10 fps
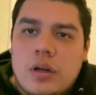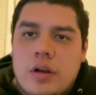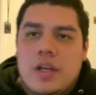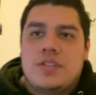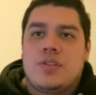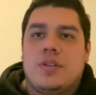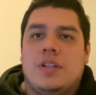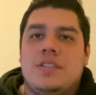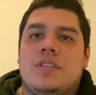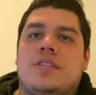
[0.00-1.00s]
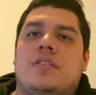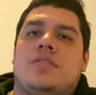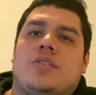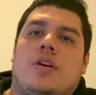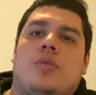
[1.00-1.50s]
All right, so the list is gonna
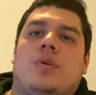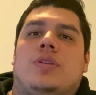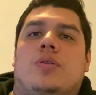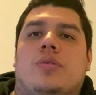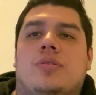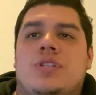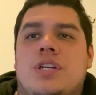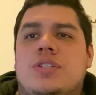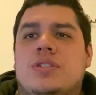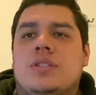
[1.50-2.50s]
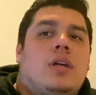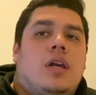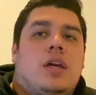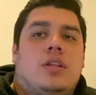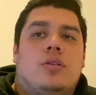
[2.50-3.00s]
start with the oil changes,
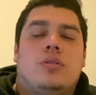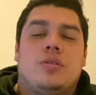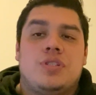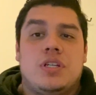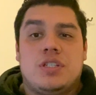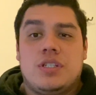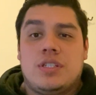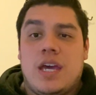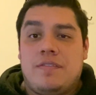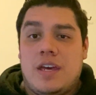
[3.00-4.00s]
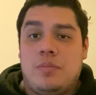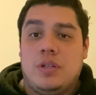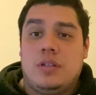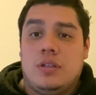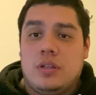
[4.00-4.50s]
and the oil changes have
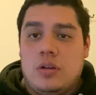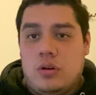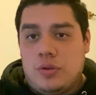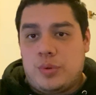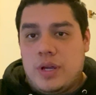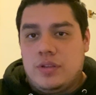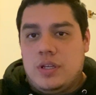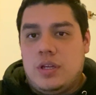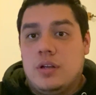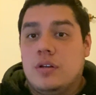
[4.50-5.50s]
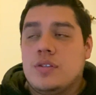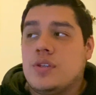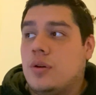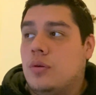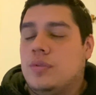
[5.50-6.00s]
happened all throughout the year.
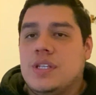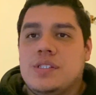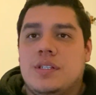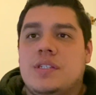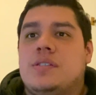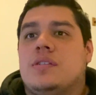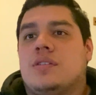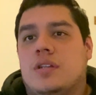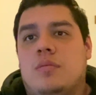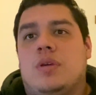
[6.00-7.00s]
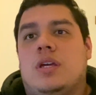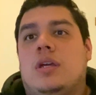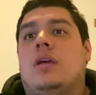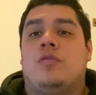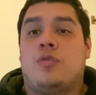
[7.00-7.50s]
So this list is gonna
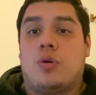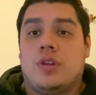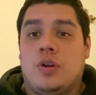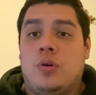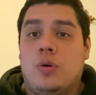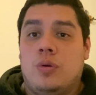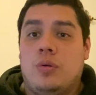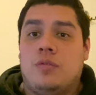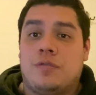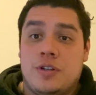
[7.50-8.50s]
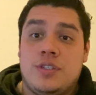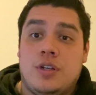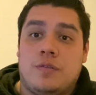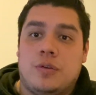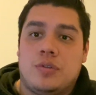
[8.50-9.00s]
be for the whole first
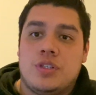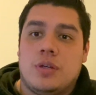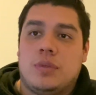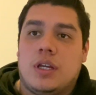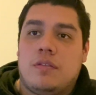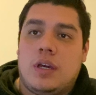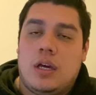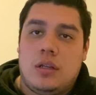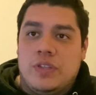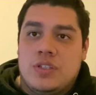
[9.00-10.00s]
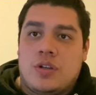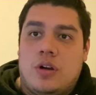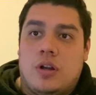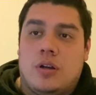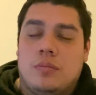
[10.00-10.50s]
year of ownership that I've had this
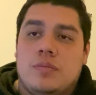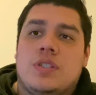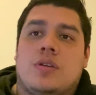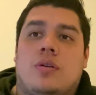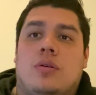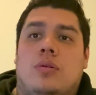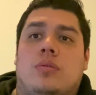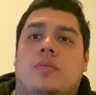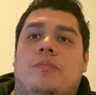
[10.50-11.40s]
car. So